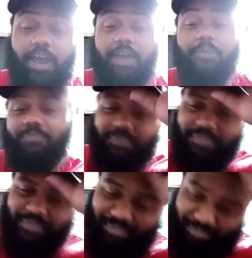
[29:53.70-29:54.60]
The girl who
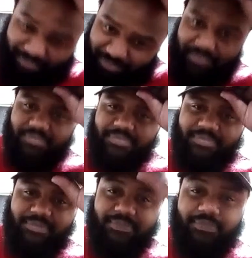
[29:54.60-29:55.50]
y'all had called
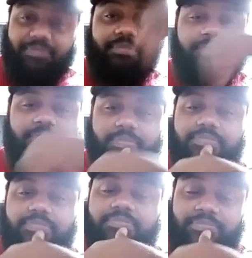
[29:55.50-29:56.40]
then,
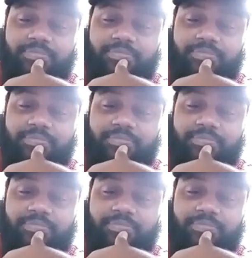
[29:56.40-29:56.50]
this mm-hmm.